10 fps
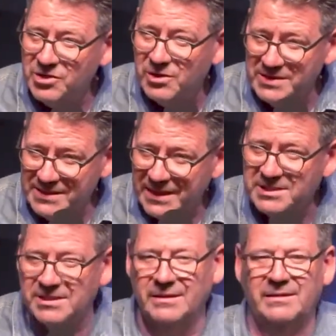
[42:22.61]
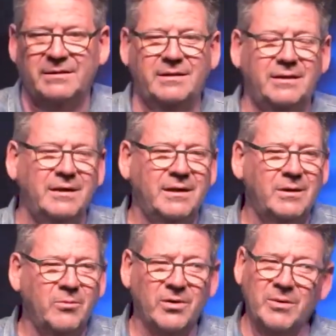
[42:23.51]
transaction.
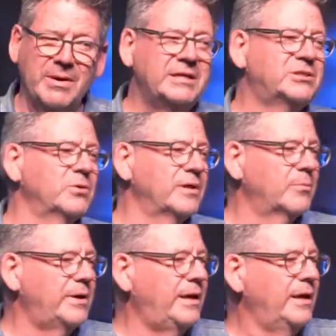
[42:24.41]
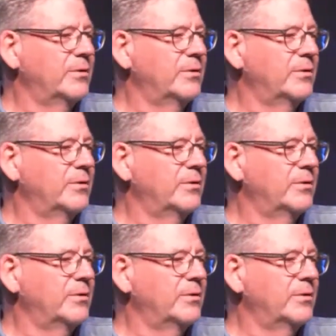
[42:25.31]
We've got to make sure that we